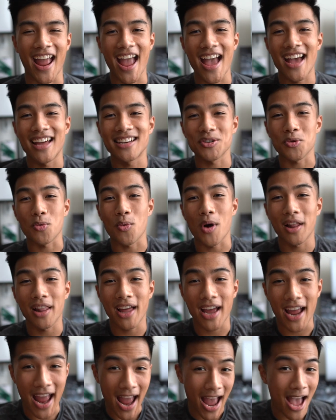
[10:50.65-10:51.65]
And while
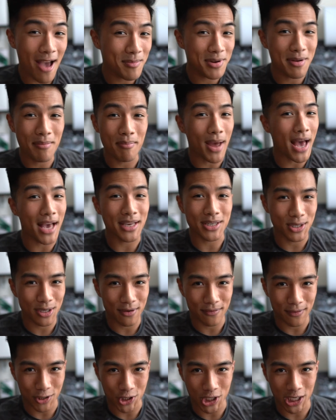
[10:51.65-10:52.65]
I am an ambassador
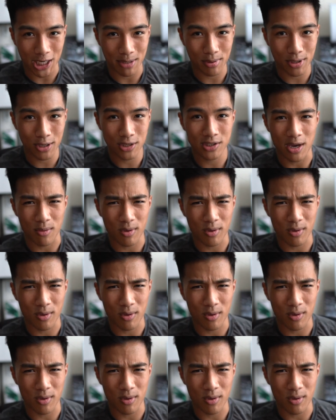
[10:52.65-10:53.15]
for Jaybirds,